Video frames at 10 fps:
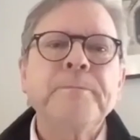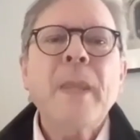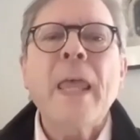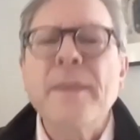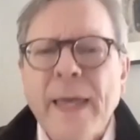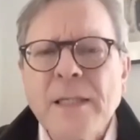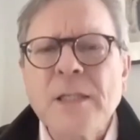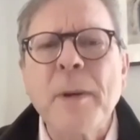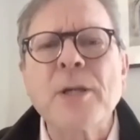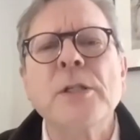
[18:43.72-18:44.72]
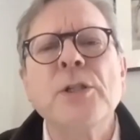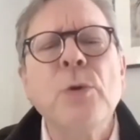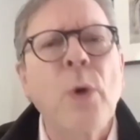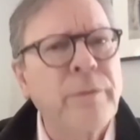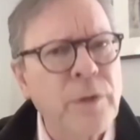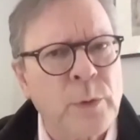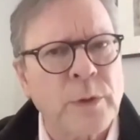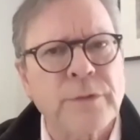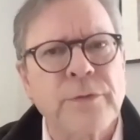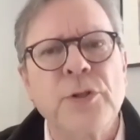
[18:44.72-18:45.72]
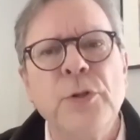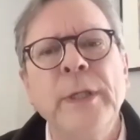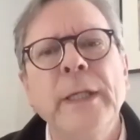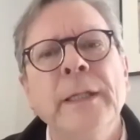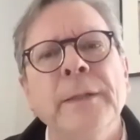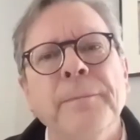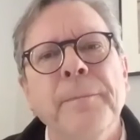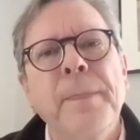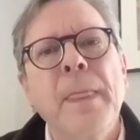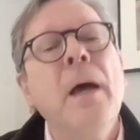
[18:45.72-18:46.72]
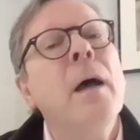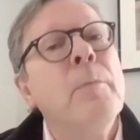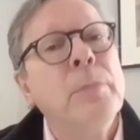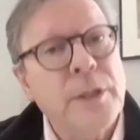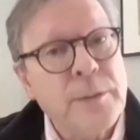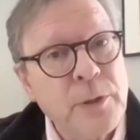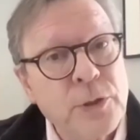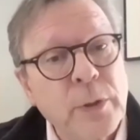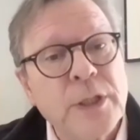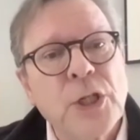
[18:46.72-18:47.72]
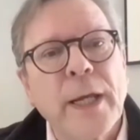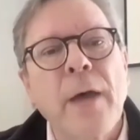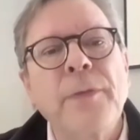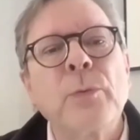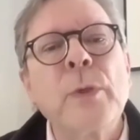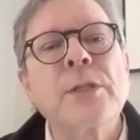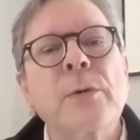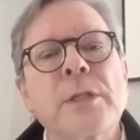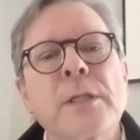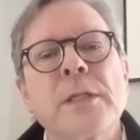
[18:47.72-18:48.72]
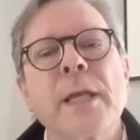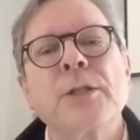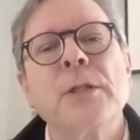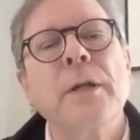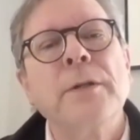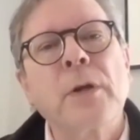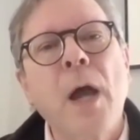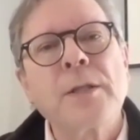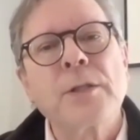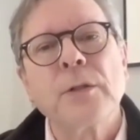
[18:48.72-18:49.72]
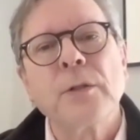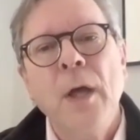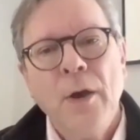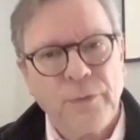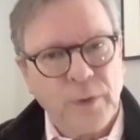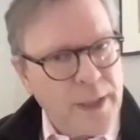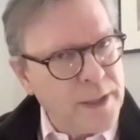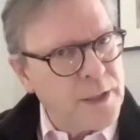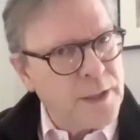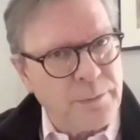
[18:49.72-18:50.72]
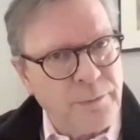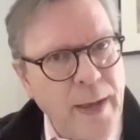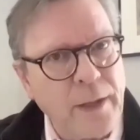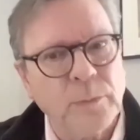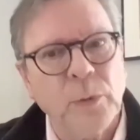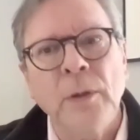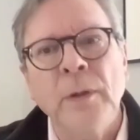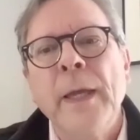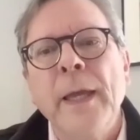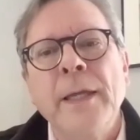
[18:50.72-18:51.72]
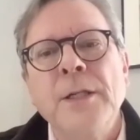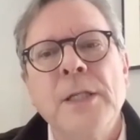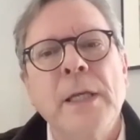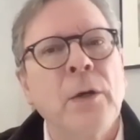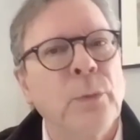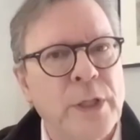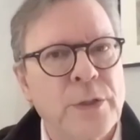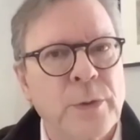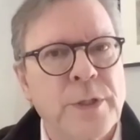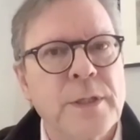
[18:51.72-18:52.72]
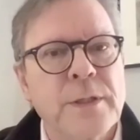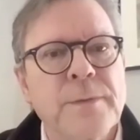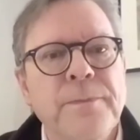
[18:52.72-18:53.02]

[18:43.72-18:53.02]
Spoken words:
And thanks especially to our viewers for tuning in. Please be sure to check out the resources section on your console for links to some valuable HCL resources.